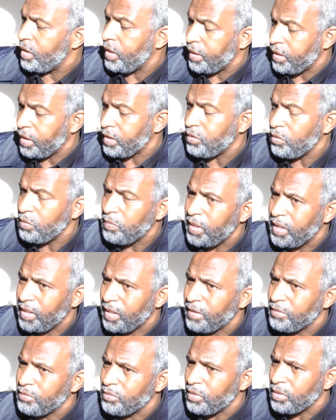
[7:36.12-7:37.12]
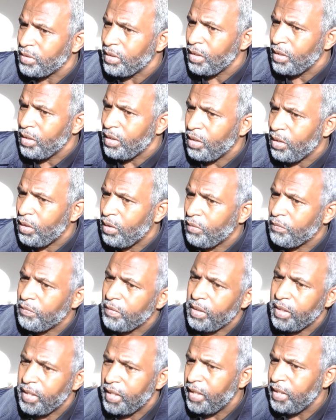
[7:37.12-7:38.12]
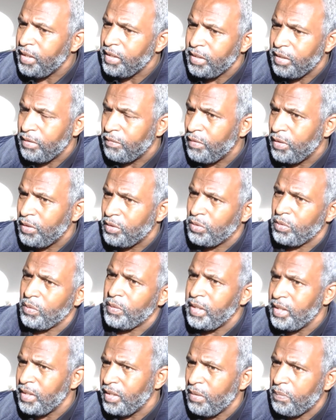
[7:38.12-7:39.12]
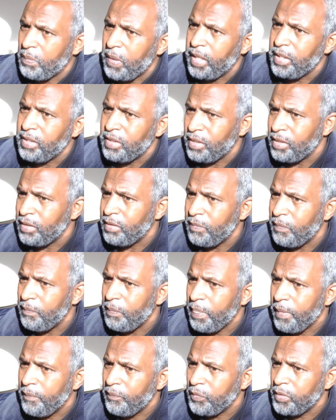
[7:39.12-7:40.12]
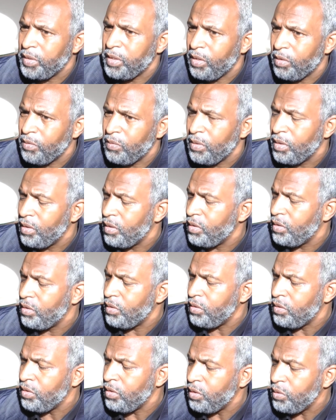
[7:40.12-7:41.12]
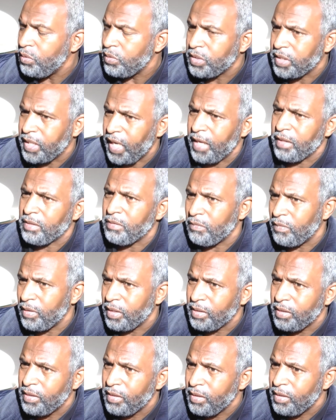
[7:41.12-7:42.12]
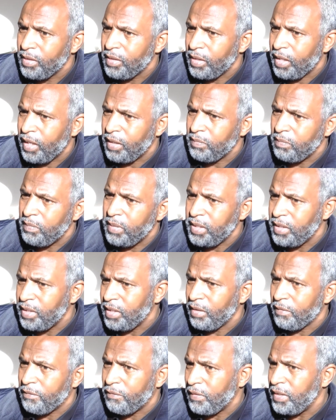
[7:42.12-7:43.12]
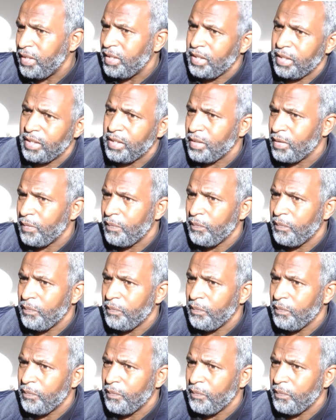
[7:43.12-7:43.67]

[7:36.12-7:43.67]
and I do mean hundreds, of individual, independent, you know, news gathering and media feeding,